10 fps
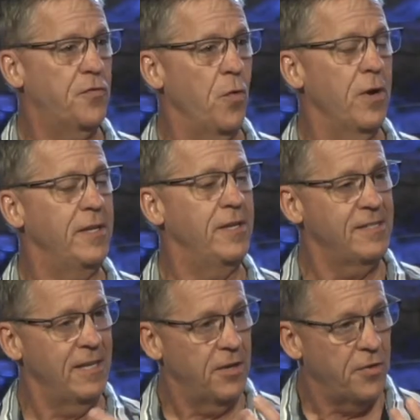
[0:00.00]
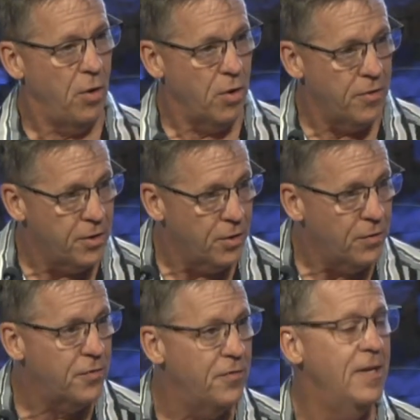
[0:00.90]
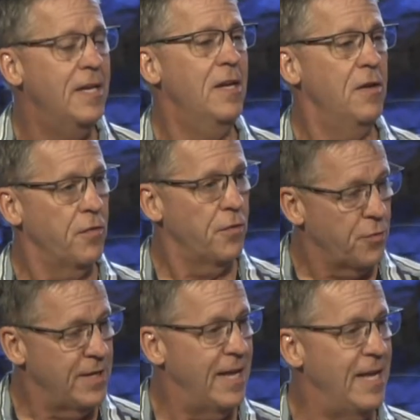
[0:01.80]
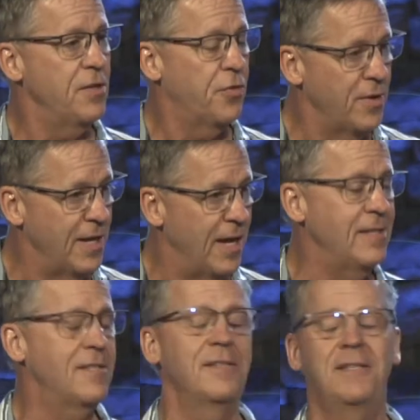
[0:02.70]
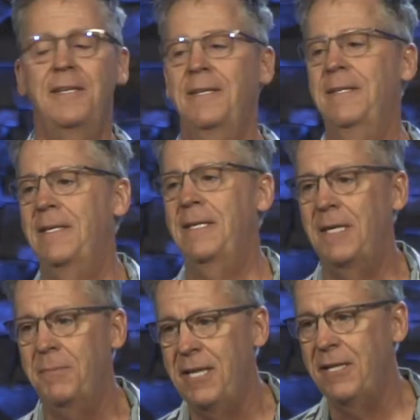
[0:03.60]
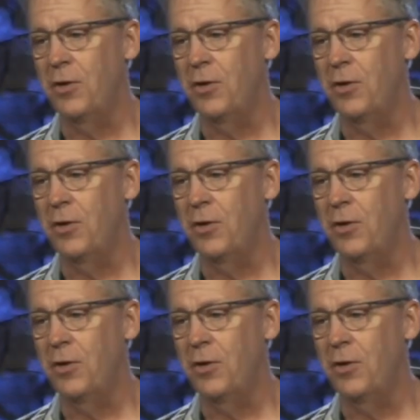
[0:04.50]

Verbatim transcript: 4, he descended to the heart of the earth for three days and three nights. Um, he didn't